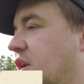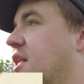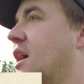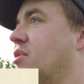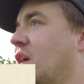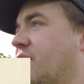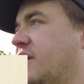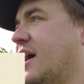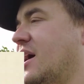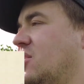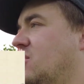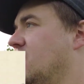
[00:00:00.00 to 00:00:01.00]
Canal
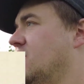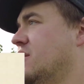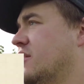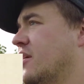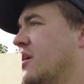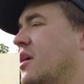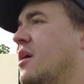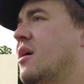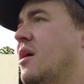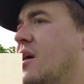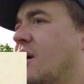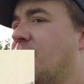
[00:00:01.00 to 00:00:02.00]
navigations.
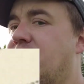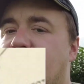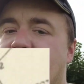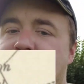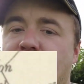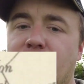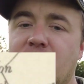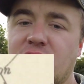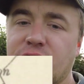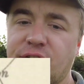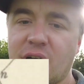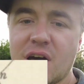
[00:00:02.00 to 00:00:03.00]
I believe coming
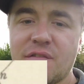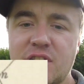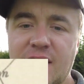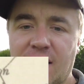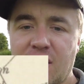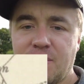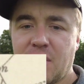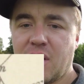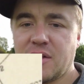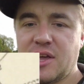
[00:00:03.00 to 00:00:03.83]
further down by